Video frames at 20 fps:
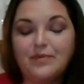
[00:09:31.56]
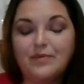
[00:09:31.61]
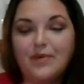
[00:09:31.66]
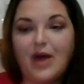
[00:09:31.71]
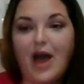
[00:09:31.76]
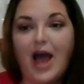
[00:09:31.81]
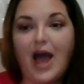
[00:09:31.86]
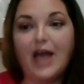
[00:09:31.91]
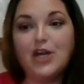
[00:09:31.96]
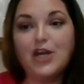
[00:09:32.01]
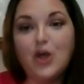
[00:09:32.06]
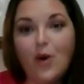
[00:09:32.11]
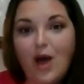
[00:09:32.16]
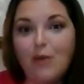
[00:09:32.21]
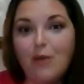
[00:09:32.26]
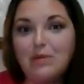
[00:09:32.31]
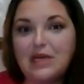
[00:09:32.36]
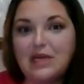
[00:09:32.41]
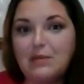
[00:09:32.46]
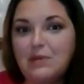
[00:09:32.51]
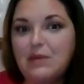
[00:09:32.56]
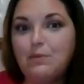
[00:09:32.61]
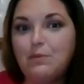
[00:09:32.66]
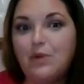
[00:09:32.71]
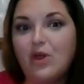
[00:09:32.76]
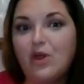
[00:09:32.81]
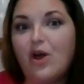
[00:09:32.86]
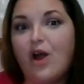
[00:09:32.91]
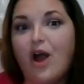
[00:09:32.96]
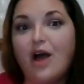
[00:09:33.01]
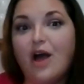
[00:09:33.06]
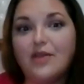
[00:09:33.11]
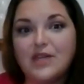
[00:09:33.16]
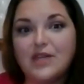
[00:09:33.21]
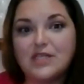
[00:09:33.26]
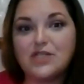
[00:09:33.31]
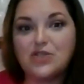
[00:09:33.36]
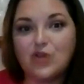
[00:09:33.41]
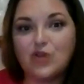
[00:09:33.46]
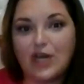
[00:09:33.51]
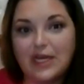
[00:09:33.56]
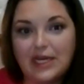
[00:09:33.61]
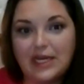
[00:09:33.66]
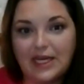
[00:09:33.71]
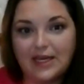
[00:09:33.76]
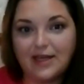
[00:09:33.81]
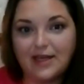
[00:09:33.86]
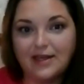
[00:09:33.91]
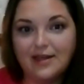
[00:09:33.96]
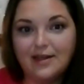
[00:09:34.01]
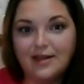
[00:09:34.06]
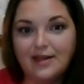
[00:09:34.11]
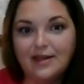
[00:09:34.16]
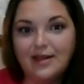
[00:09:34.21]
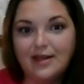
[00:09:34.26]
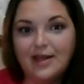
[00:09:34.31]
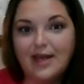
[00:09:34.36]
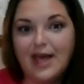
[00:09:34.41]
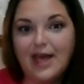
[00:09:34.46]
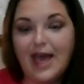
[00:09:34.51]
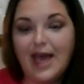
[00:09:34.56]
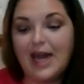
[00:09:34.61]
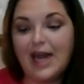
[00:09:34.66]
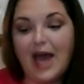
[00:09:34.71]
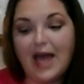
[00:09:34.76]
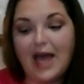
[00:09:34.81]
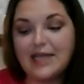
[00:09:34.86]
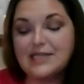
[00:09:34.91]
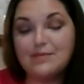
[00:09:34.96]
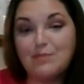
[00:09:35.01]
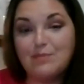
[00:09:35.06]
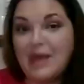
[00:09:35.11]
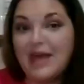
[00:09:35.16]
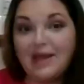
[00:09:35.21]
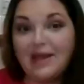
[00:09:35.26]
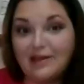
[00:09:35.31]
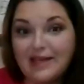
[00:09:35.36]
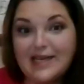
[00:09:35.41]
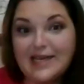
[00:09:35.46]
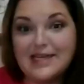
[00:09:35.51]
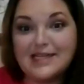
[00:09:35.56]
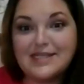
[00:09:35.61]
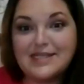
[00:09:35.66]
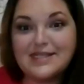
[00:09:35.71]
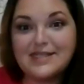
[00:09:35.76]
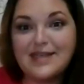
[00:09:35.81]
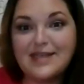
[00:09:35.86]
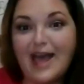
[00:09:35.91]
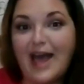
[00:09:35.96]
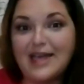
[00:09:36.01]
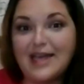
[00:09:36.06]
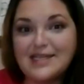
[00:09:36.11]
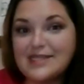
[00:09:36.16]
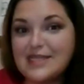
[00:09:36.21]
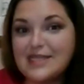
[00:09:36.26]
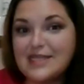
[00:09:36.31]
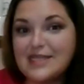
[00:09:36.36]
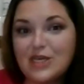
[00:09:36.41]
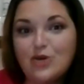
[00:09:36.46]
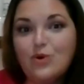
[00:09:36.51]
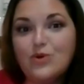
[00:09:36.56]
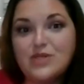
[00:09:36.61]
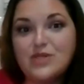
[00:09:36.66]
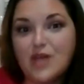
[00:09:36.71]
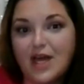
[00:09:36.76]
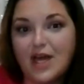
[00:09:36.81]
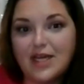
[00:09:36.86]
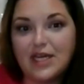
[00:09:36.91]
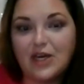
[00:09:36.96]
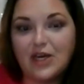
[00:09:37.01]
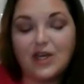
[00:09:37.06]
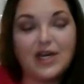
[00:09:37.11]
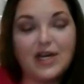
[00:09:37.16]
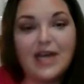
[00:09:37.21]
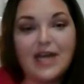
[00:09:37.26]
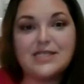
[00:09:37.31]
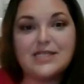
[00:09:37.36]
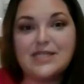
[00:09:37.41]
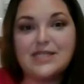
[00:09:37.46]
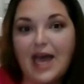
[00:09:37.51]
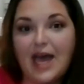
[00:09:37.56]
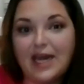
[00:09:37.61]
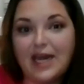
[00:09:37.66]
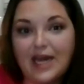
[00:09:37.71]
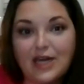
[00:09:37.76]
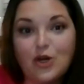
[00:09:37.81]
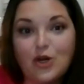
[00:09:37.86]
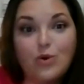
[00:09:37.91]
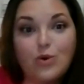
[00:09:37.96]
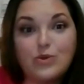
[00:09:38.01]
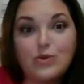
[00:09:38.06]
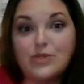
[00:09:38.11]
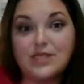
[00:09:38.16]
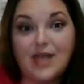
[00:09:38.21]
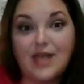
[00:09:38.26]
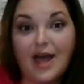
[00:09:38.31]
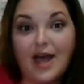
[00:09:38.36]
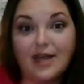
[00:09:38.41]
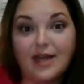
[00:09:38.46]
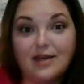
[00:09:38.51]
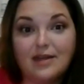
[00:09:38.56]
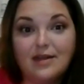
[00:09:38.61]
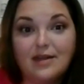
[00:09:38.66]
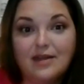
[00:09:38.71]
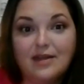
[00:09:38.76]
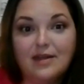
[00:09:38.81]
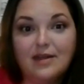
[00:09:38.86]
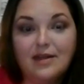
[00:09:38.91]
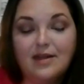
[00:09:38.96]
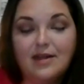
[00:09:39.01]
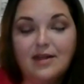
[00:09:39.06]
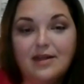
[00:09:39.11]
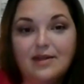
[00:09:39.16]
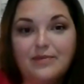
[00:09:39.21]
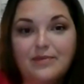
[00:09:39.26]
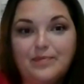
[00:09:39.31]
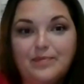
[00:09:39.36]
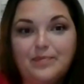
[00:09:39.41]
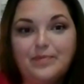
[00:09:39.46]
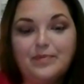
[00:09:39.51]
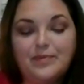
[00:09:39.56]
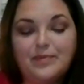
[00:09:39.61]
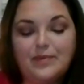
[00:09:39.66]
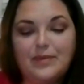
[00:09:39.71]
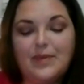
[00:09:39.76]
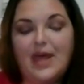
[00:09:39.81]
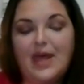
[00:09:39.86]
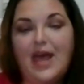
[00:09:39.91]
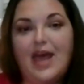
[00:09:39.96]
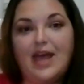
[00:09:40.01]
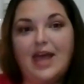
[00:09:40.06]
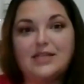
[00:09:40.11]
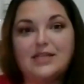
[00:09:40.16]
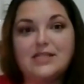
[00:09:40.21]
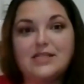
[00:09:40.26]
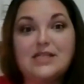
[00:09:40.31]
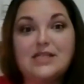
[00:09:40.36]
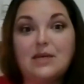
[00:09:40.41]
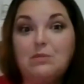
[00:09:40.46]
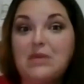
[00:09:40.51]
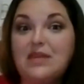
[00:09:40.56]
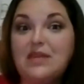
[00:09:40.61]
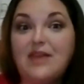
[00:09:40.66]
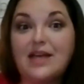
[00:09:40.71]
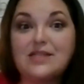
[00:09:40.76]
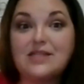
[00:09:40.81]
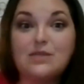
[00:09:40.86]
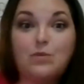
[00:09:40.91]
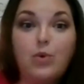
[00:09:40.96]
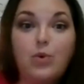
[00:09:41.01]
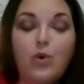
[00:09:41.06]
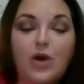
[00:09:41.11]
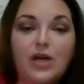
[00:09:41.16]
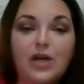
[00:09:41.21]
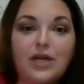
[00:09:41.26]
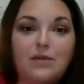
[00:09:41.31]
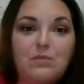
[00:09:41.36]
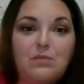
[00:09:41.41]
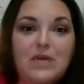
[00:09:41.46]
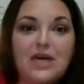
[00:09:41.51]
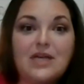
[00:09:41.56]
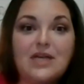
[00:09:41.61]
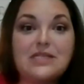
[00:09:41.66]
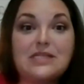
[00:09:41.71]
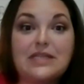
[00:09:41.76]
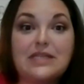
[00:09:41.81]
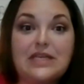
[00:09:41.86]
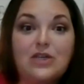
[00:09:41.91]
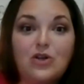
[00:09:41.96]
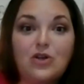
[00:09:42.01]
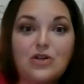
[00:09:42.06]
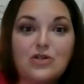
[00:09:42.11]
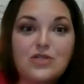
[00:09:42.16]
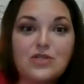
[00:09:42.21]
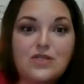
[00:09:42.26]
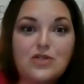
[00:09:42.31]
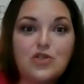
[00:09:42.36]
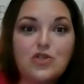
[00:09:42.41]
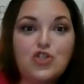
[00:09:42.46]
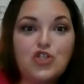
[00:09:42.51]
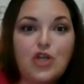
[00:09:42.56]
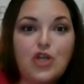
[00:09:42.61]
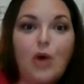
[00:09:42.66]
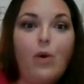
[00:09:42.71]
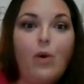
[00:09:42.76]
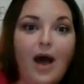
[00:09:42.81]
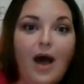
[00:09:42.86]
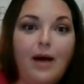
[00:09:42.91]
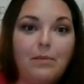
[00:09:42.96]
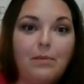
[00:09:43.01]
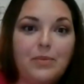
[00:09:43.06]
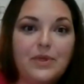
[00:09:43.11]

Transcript: I know how many people are on this training, and I make a list. I see who's on here, and I know who's not. And to me, that's important, because leaders show up.